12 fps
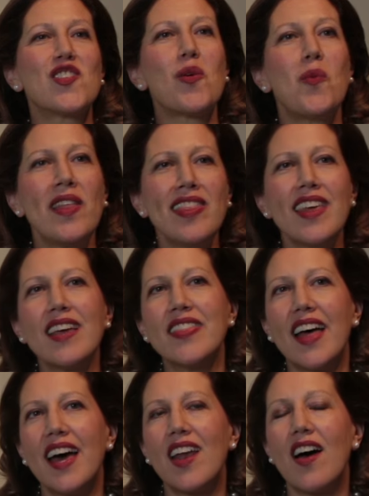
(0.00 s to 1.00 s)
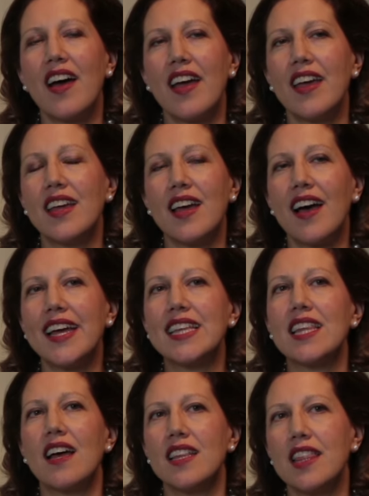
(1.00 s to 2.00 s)
So one thing that I,
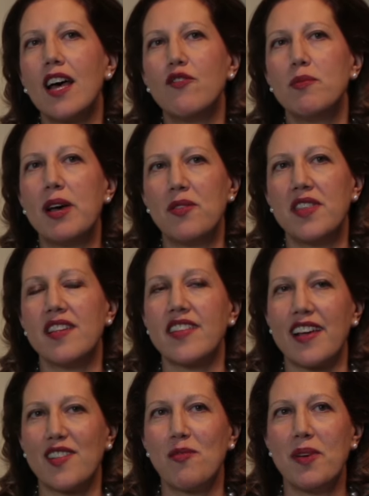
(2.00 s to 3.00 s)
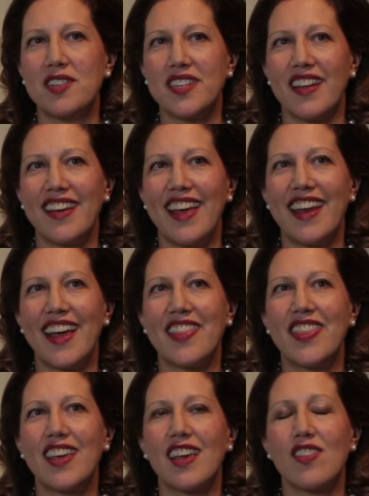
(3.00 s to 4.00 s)
I, I, love about this exhibition, and I
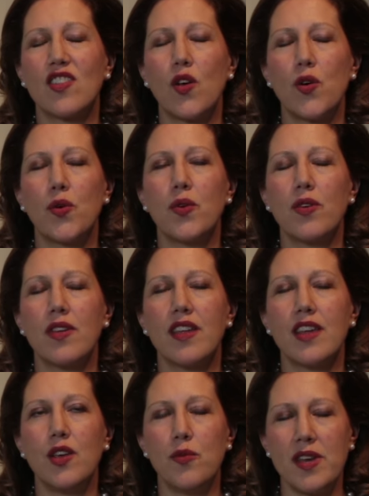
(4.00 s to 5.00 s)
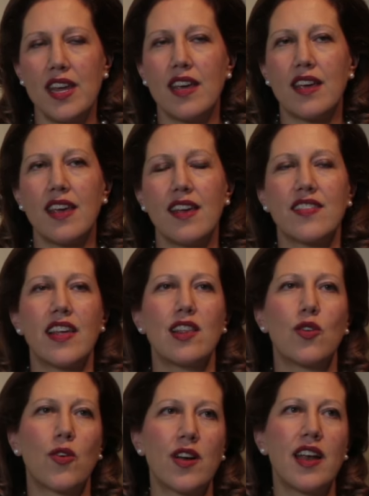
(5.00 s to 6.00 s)
think it's so unique, is
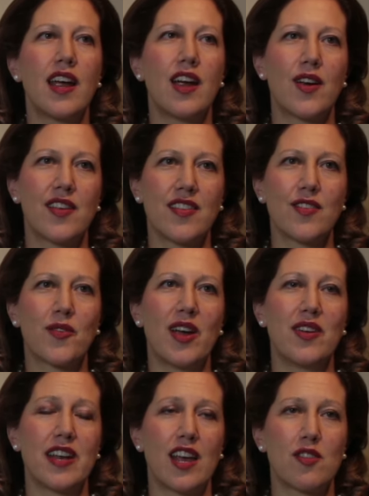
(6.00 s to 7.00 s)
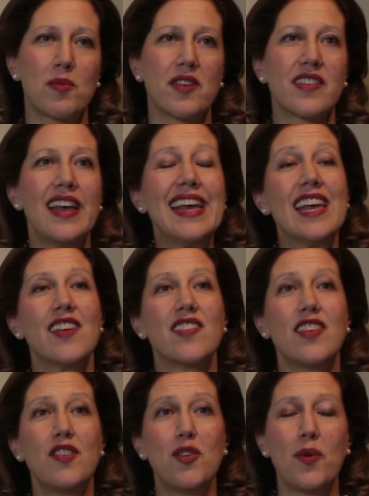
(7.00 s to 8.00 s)
that Lawren Harris's Grounded Icebergs
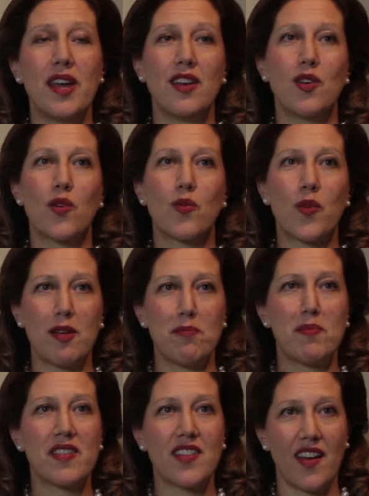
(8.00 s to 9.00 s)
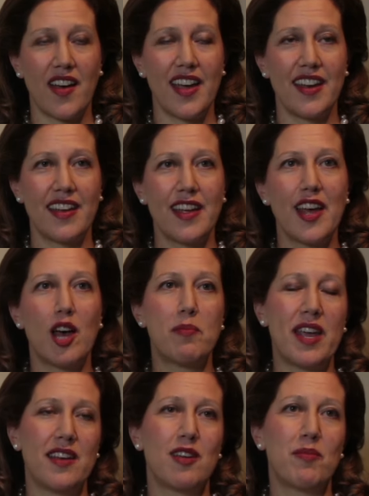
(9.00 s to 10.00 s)
is situated right beside a
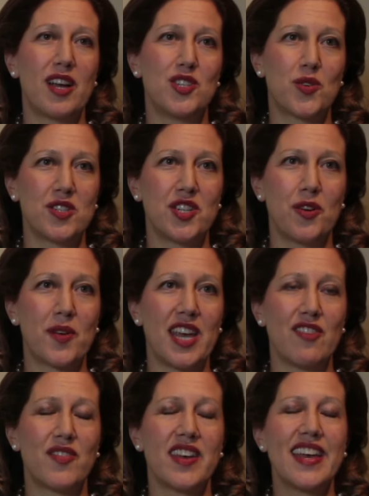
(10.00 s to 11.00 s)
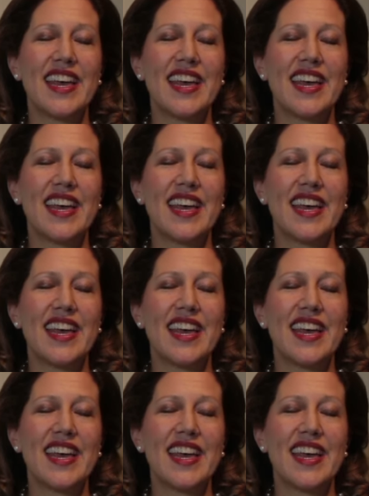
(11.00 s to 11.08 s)
painting by Georgia O'Keeffe.